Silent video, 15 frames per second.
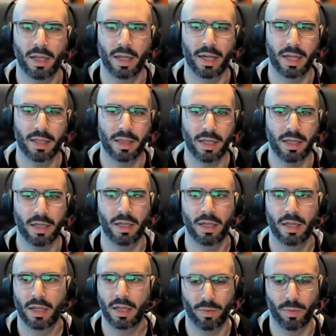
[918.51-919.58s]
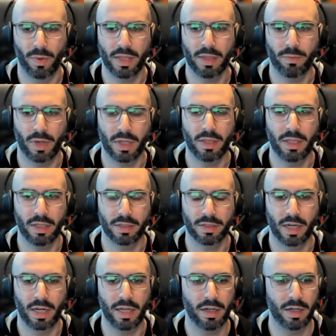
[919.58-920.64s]
And I think one thing is
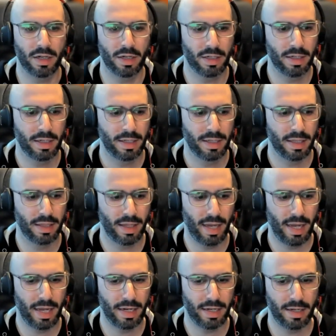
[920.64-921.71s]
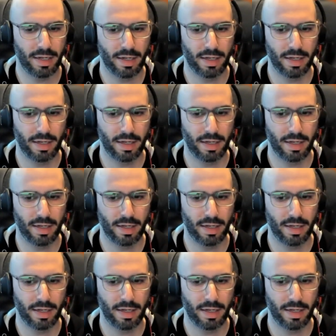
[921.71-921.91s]
clear, that